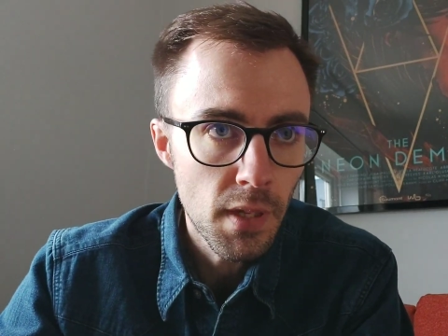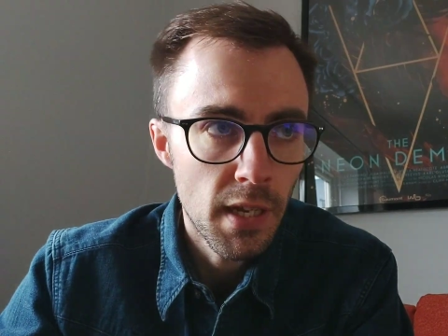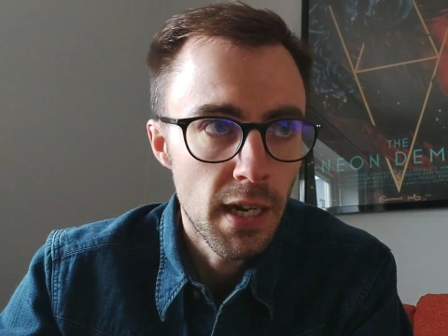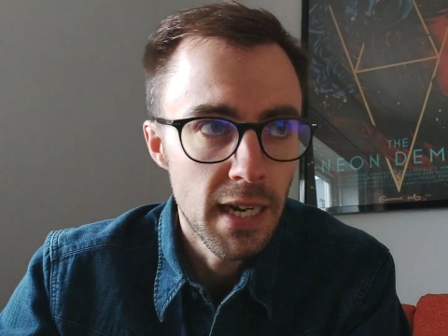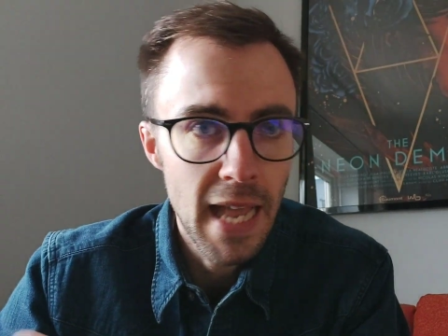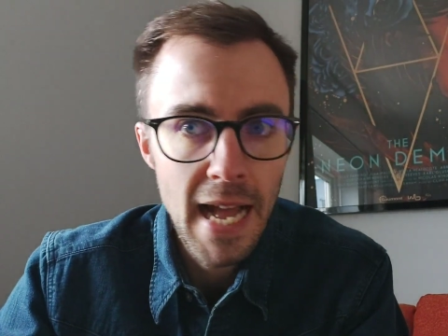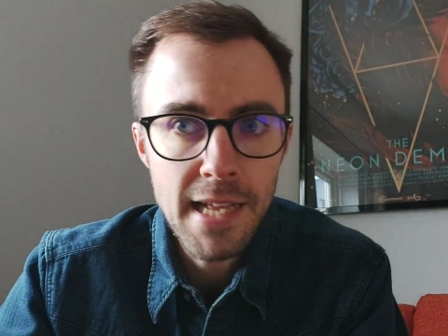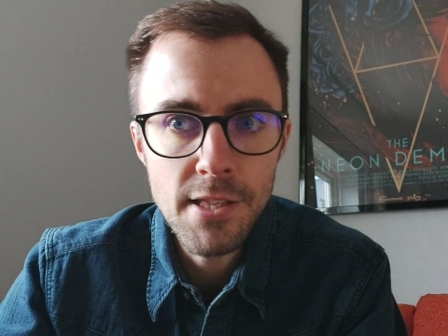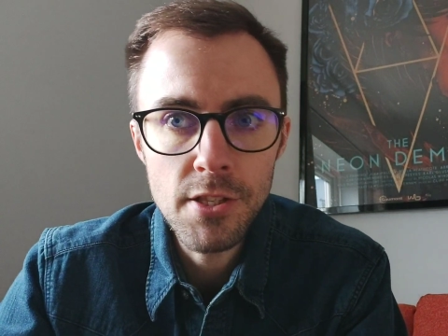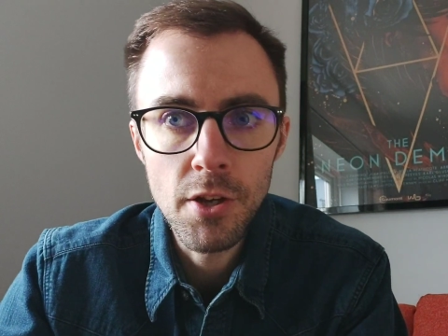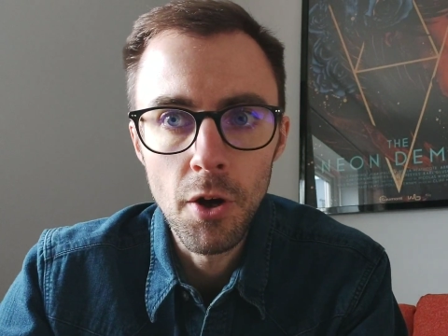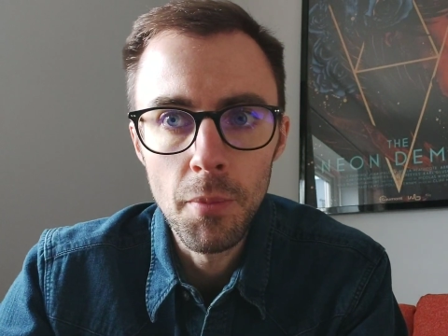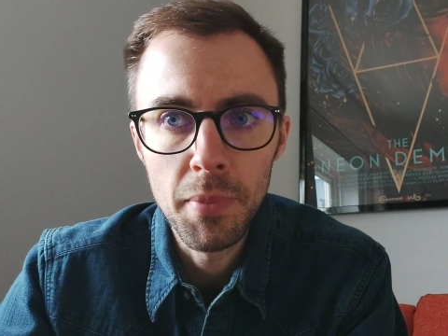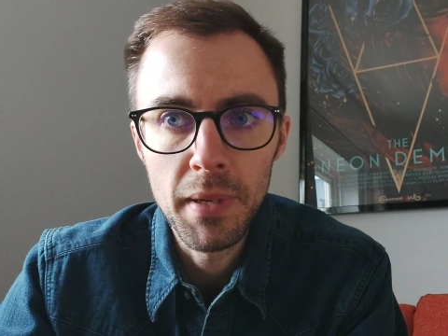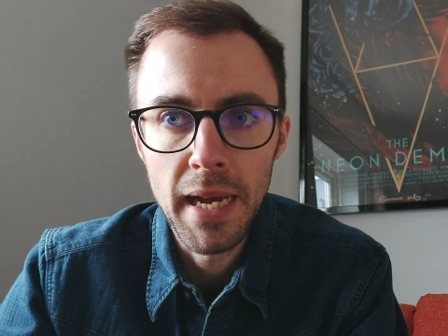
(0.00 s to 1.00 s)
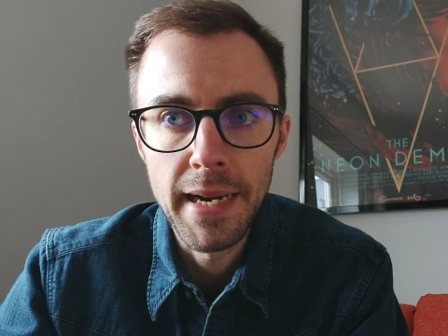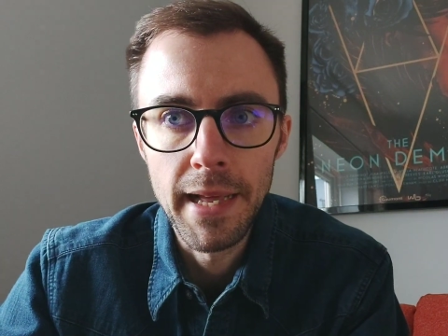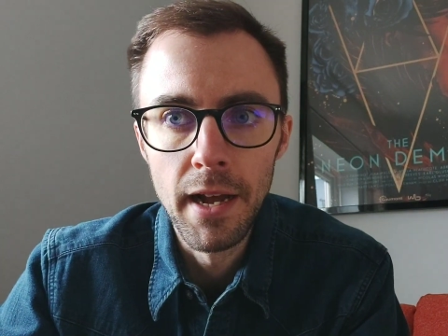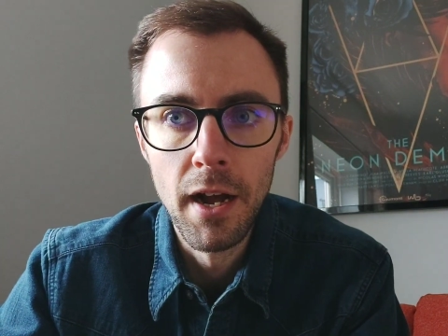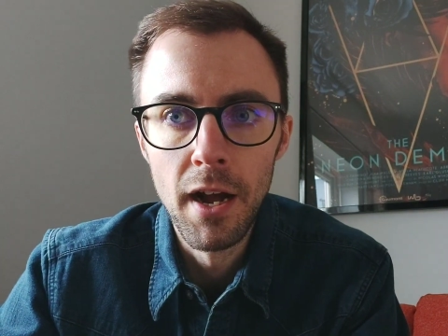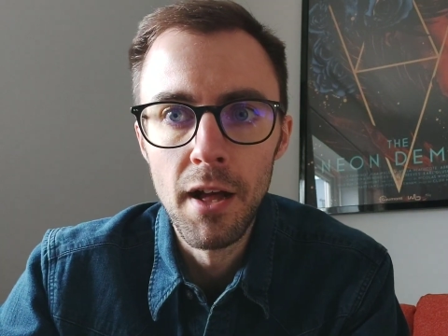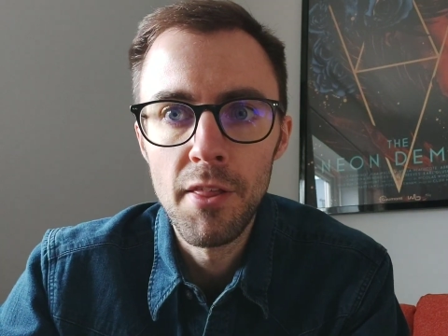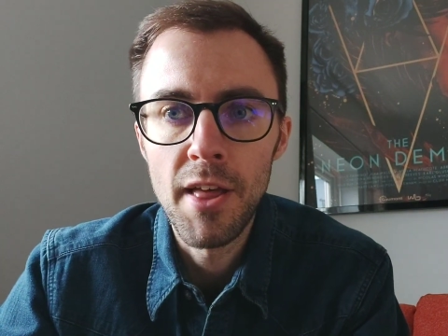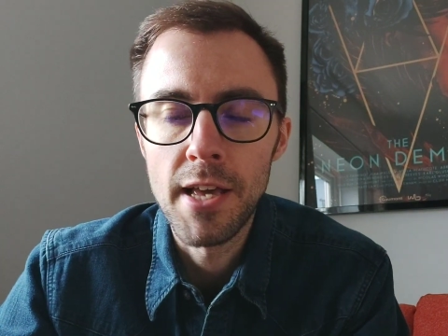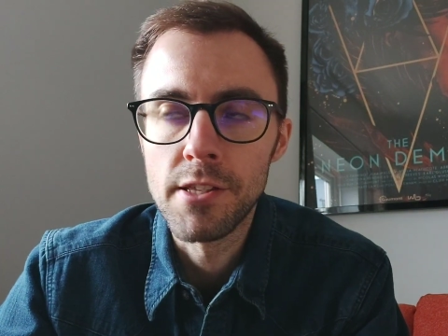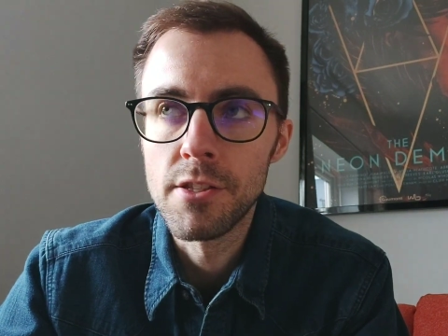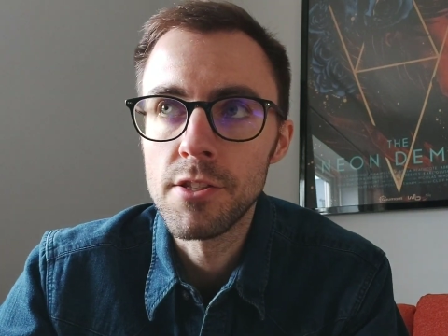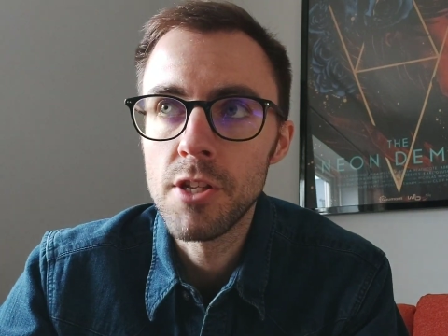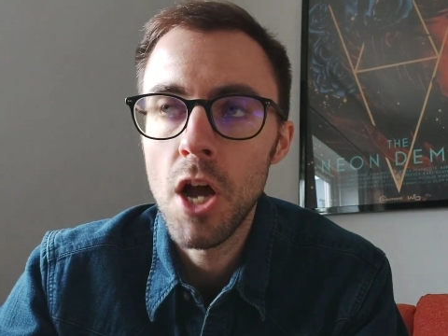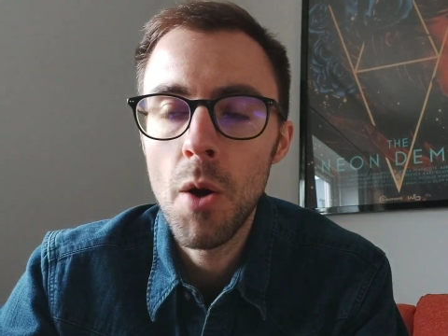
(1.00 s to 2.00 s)
lands on planet Earth, has
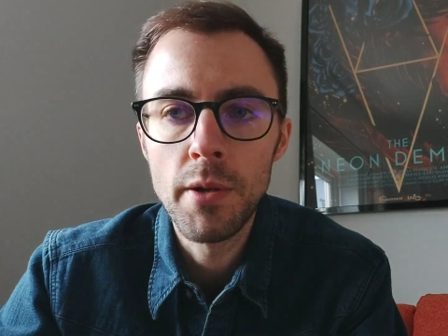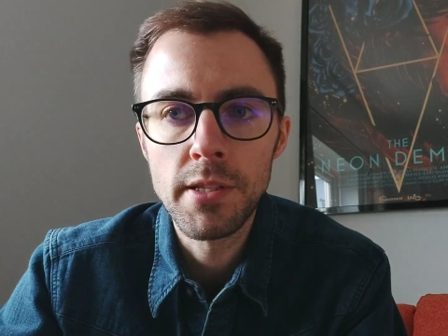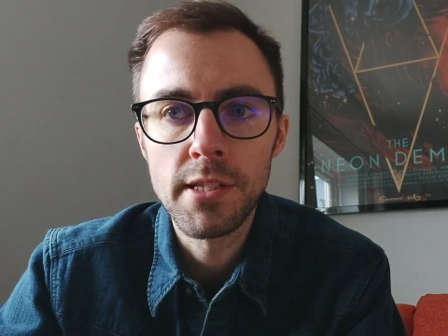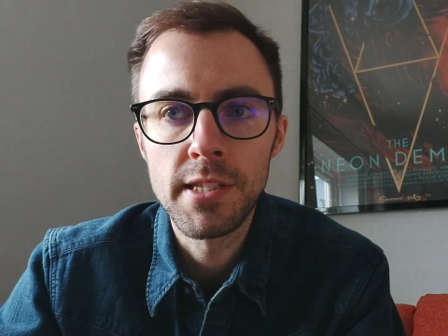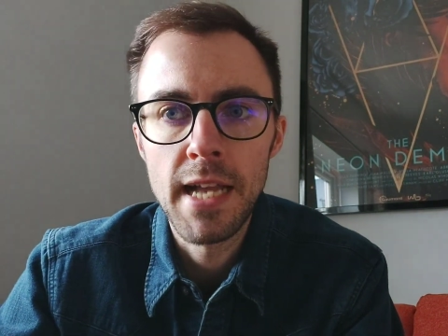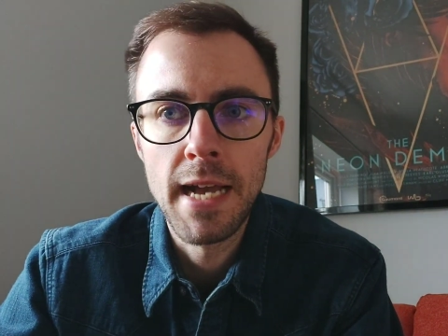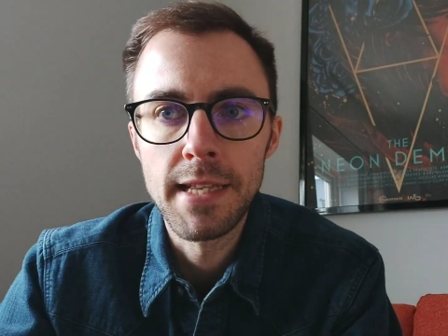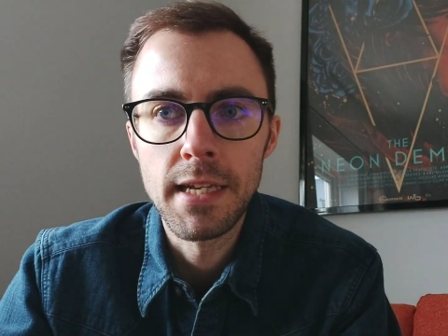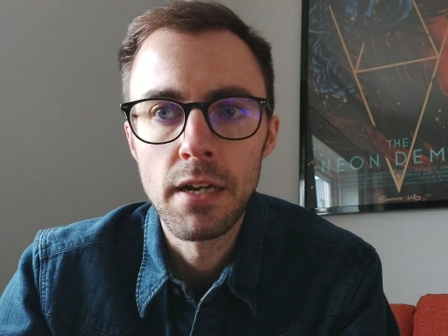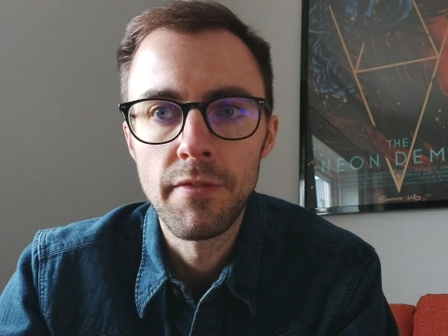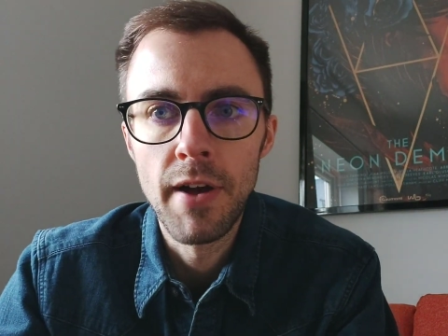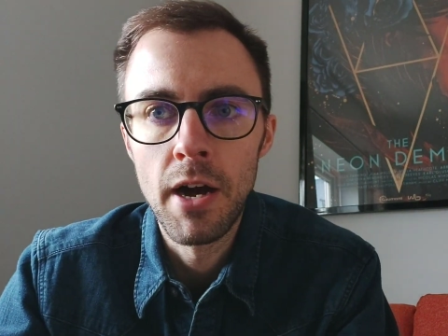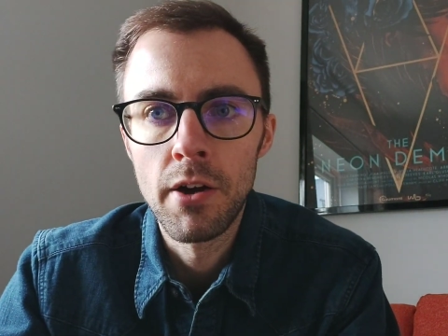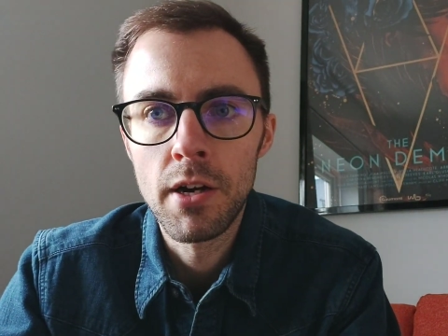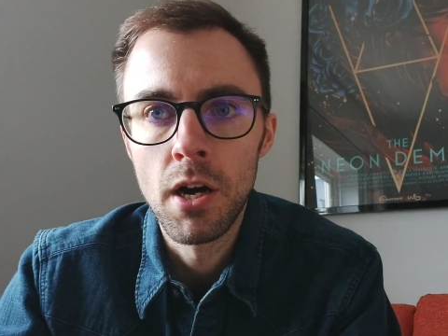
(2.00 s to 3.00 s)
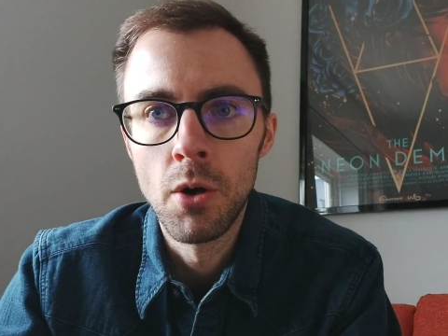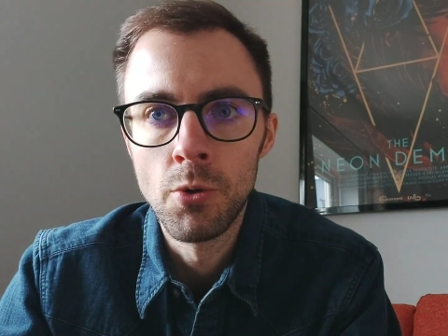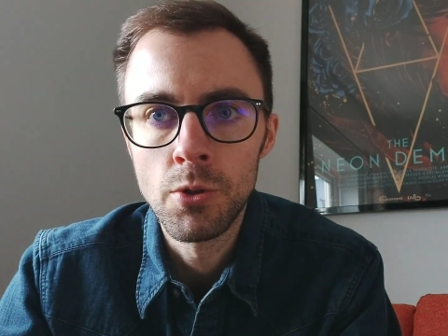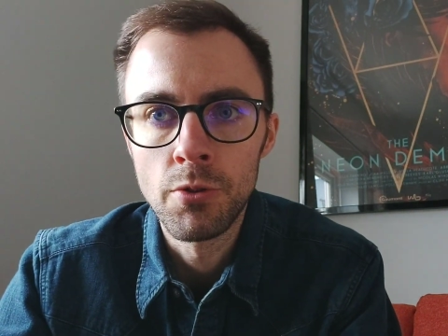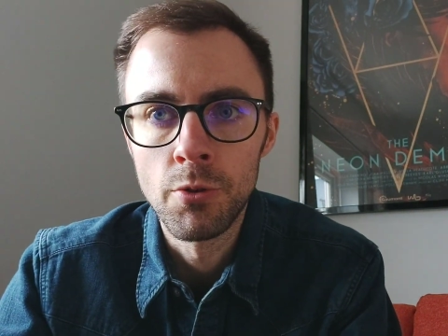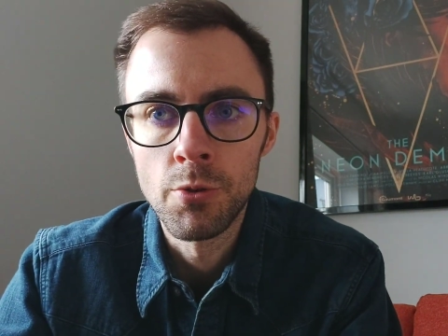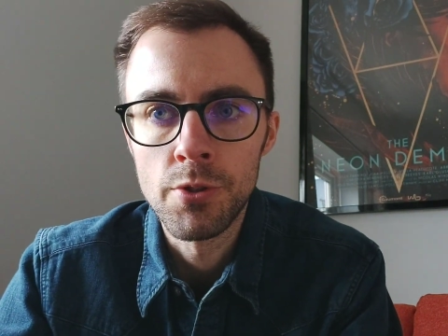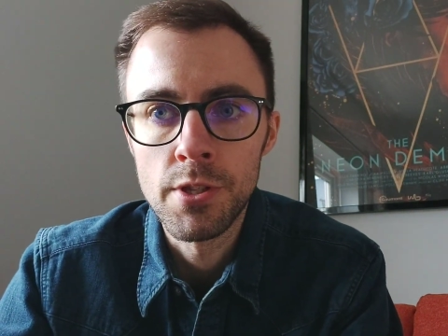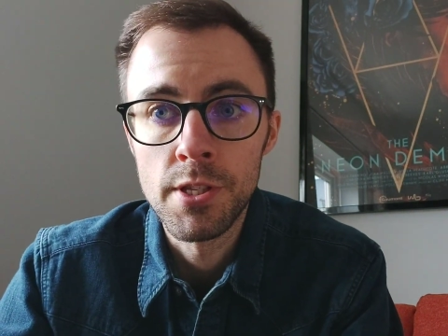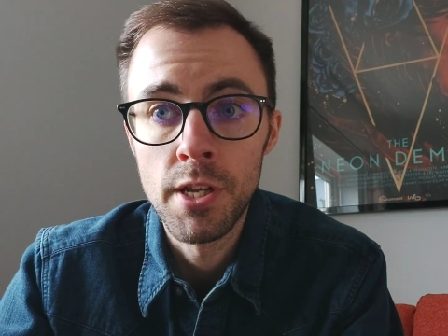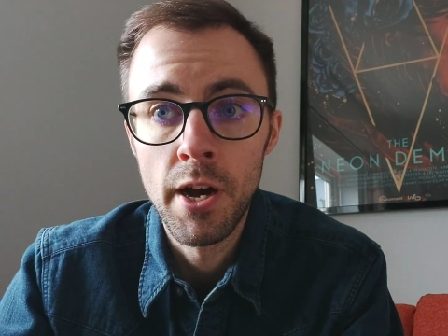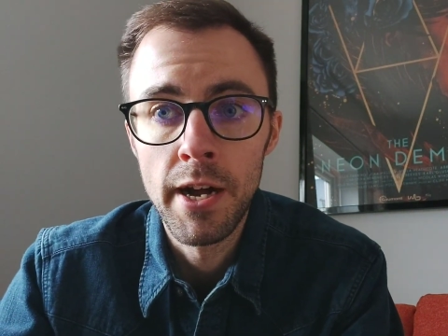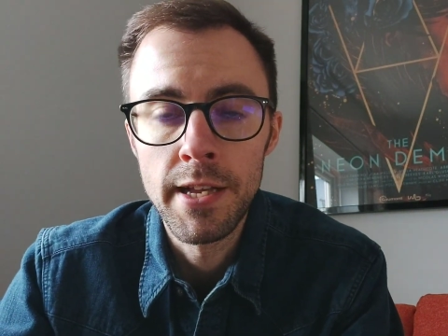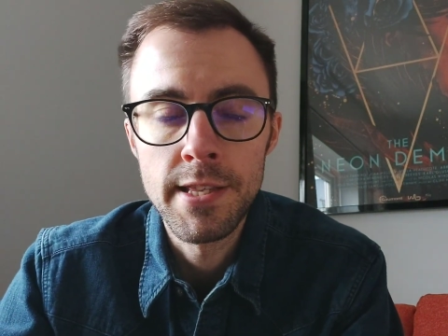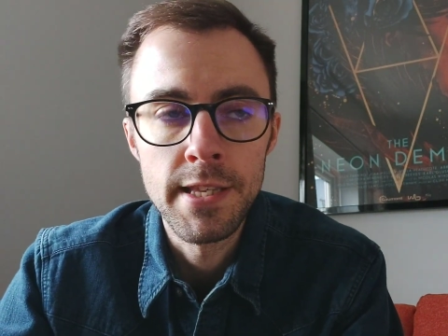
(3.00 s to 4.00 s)
no understanding of our culture or
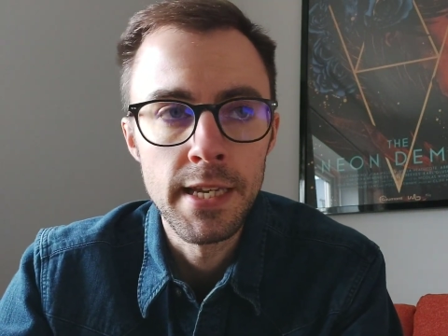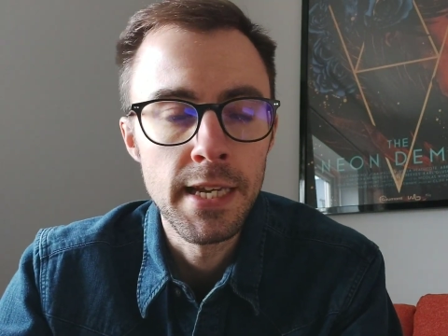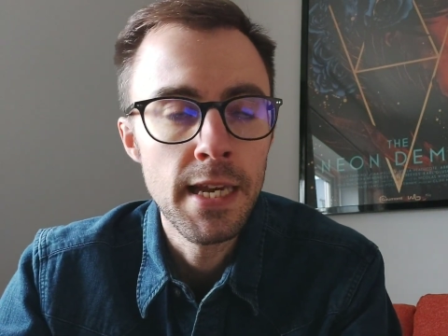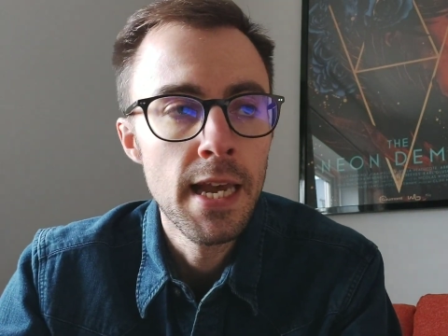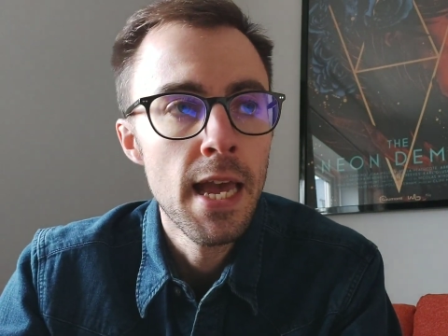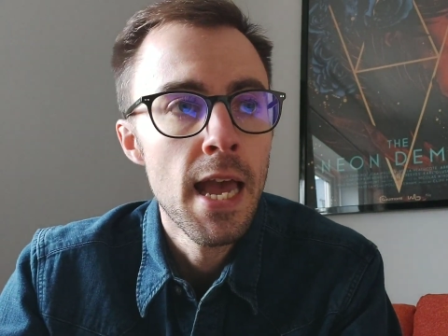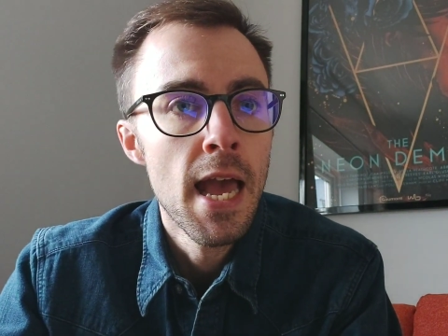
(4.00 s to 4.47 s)
society,